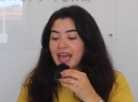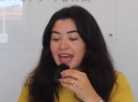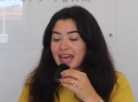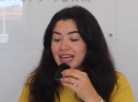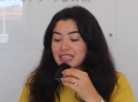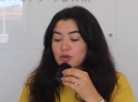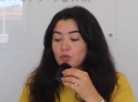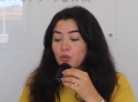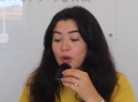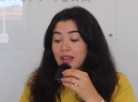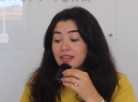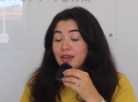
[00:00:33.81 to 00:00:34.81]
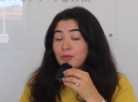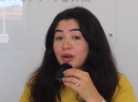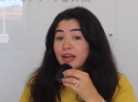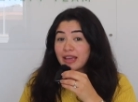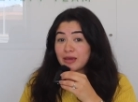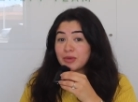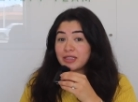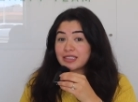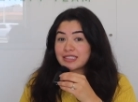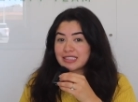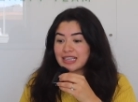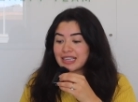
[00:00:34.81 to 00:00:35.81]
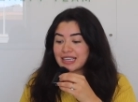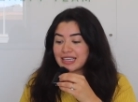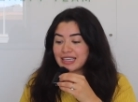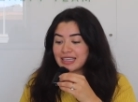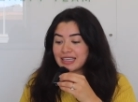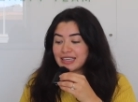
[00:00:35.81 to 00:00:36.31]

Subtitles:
And when they were naming the city,